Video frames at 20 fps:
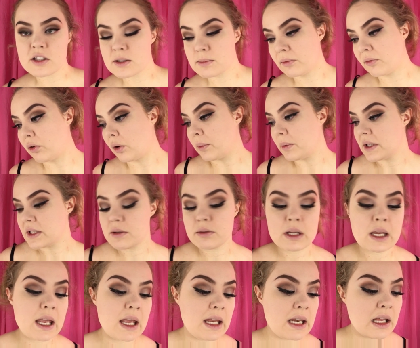Before we do
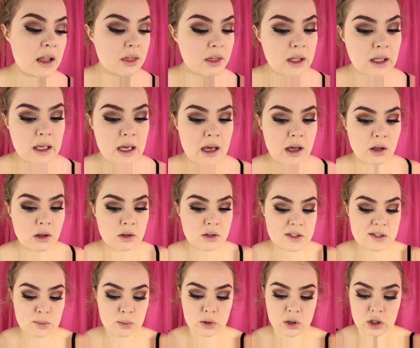anything
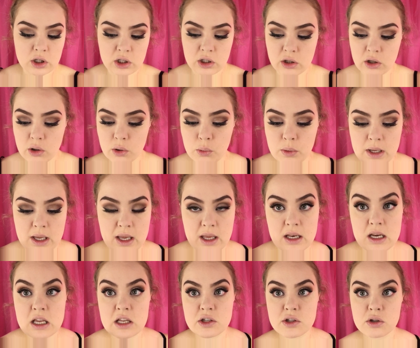else, we're going to go
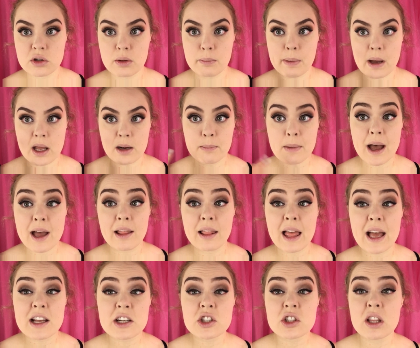in and do the bottom
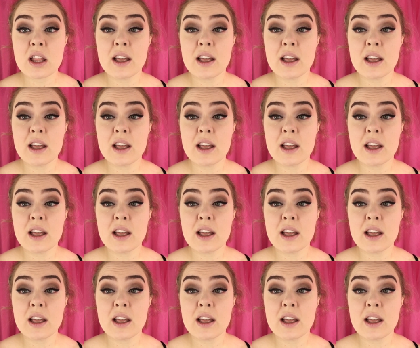eyelash